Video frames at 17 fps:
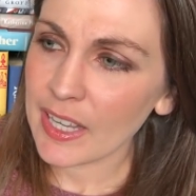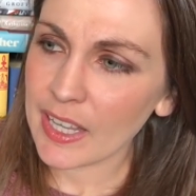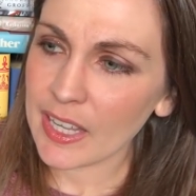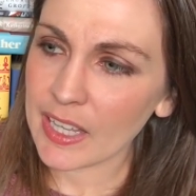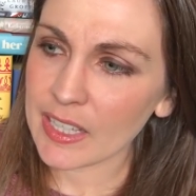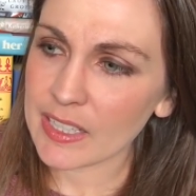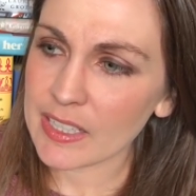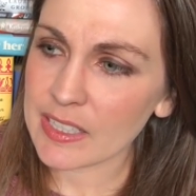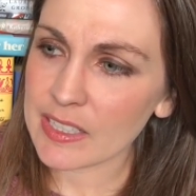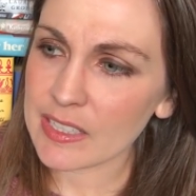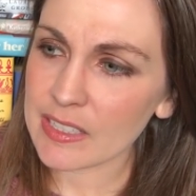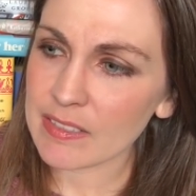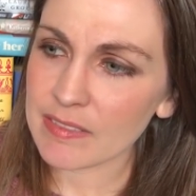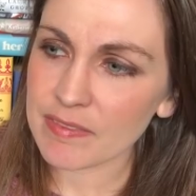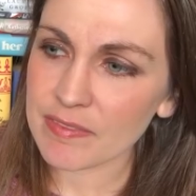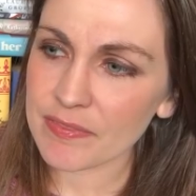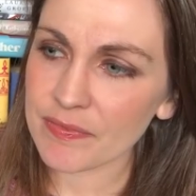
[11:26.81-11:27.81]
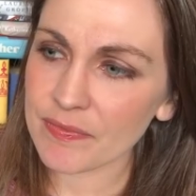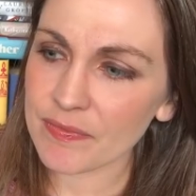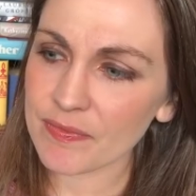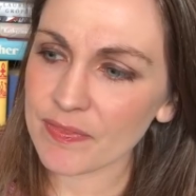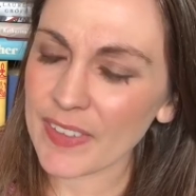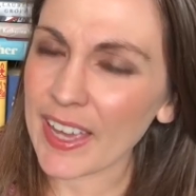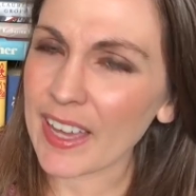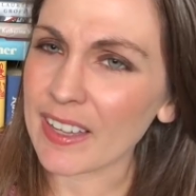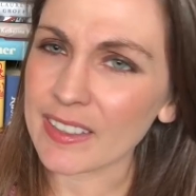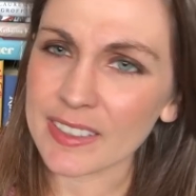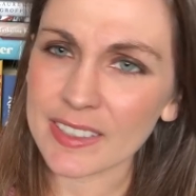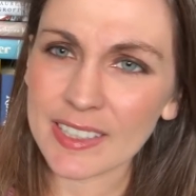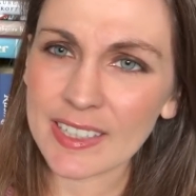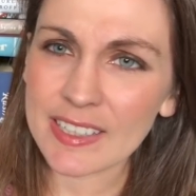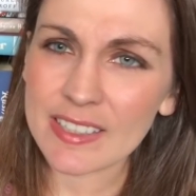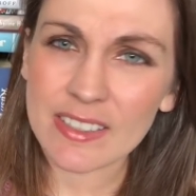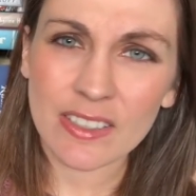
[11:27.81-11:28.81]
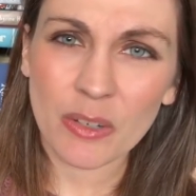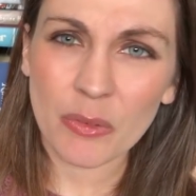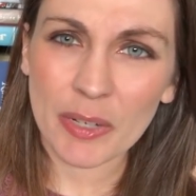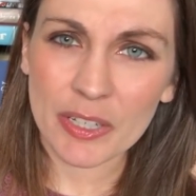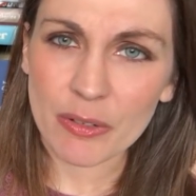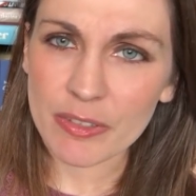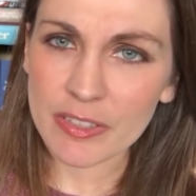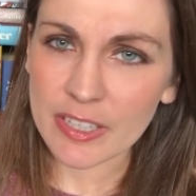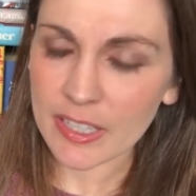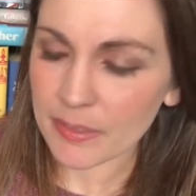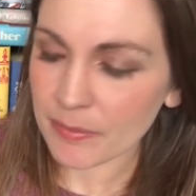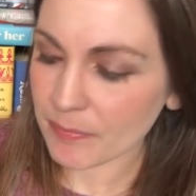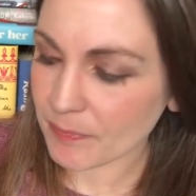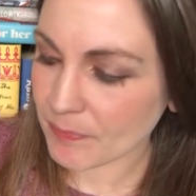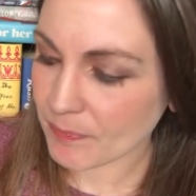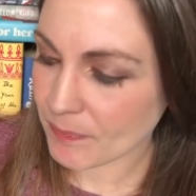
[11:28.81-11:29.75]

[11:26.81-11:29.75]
And yeah, it's so interesting.